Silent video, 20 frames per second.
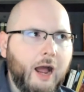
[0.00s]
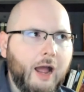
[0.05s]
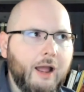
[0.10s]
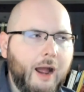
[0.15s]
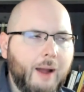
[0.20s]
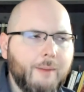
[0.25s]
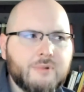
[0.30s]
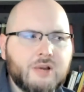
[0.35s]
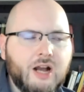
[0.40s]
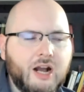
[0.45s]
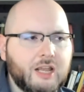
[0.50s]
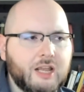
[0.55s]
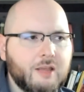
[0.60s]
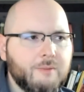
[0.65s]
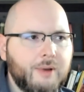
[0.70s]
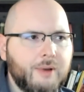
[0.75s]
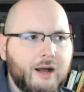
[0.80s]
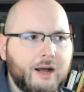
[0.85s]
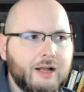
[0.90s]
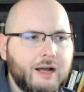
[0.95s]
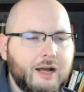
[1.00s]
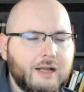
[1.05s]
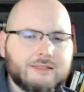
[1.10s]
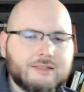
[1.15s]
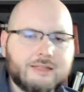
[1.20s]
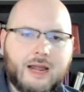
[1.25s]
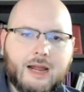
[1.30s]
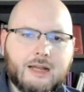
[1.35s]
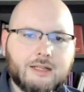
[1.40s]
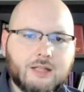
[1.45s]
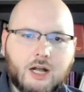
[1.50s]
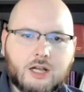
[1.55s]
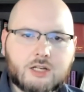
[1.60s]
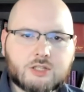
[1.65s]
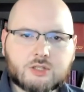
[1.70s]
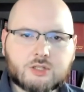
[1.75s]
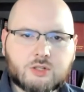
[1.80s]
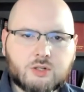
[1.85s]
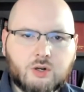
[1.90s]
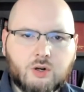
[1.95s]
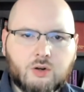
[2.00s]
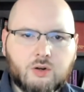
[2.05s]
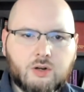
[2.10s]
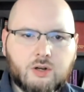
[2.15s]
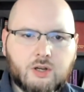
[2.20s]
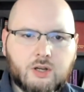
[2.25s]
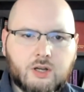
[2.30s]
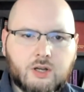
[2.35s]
I'm talking about dialogical